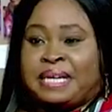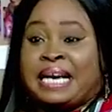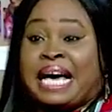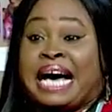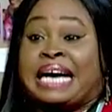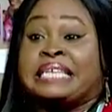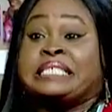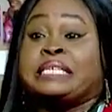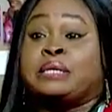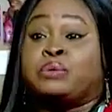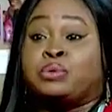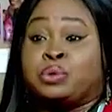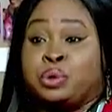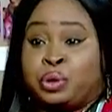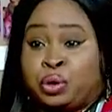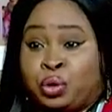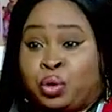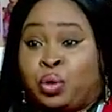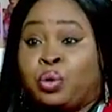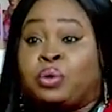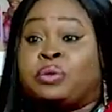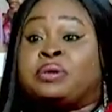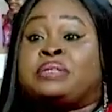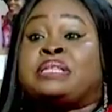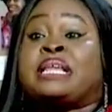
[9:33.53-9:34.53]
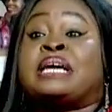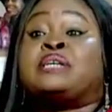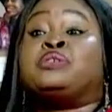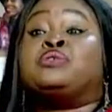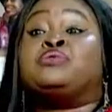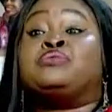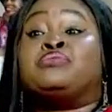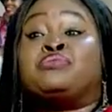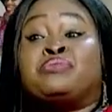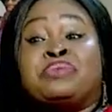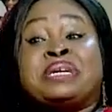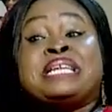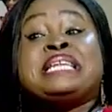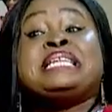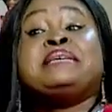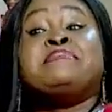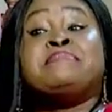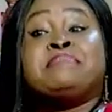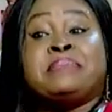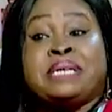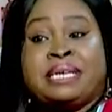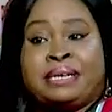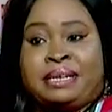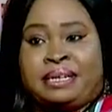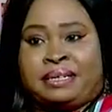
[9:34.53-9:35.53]
And they will know that you really
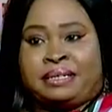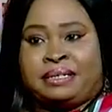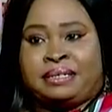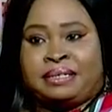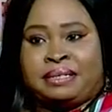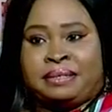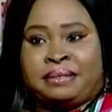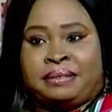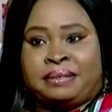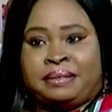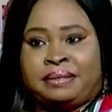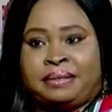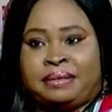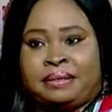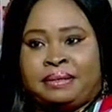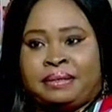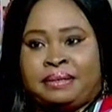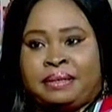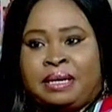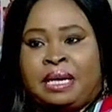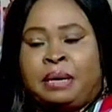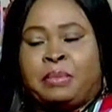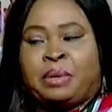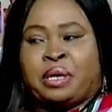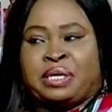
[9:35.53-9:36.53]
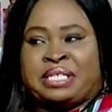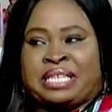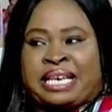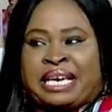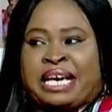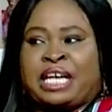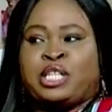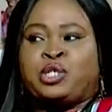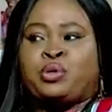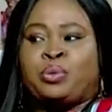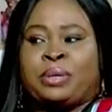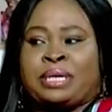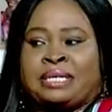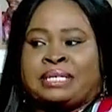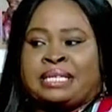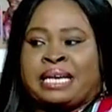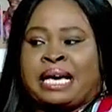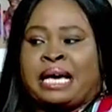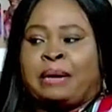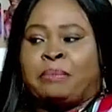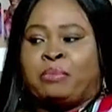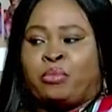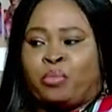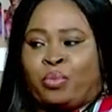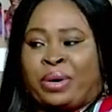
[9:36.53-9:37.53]
mean it. Because they get to a
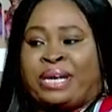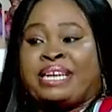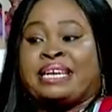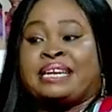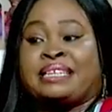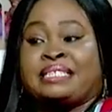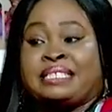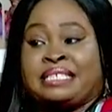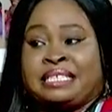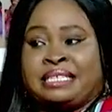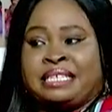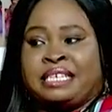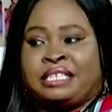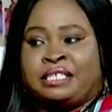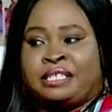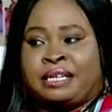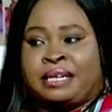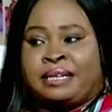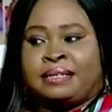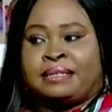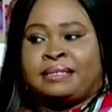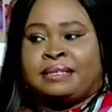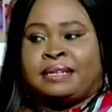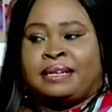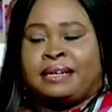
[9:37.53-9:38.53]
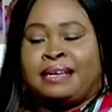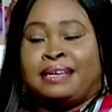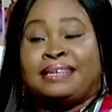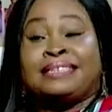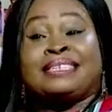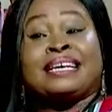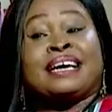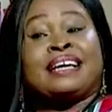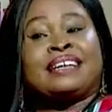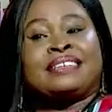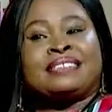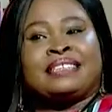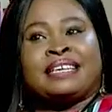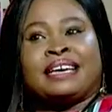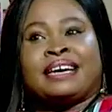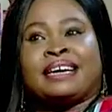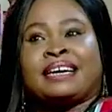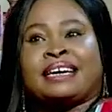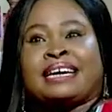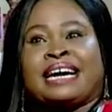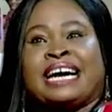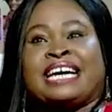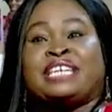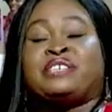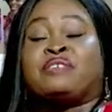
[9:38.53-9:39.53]
time when they are teenagers, they are
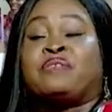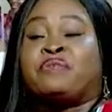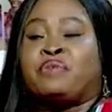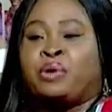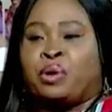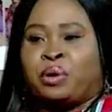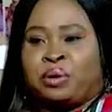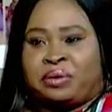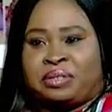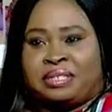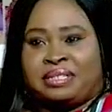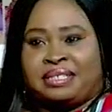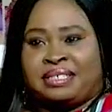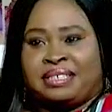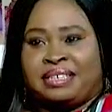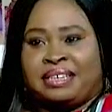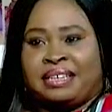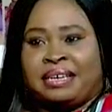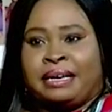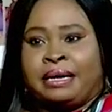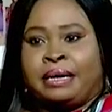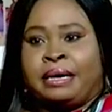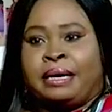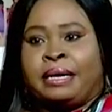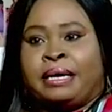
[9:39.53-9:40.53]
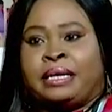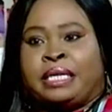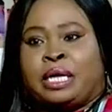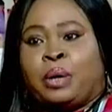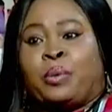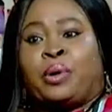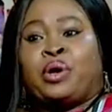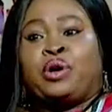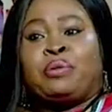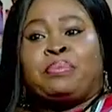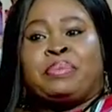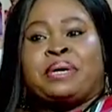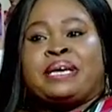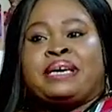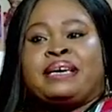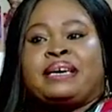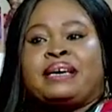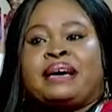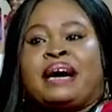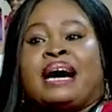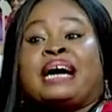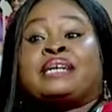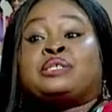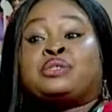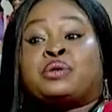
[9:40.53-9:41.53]
kind of lost. They want to be
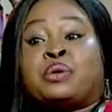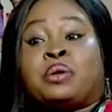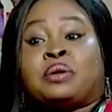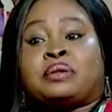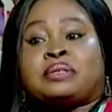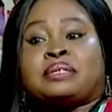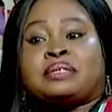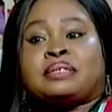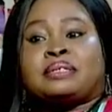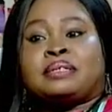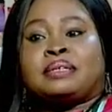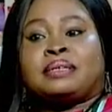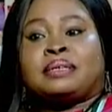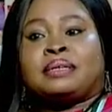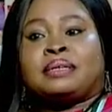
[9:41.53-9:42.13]
adults.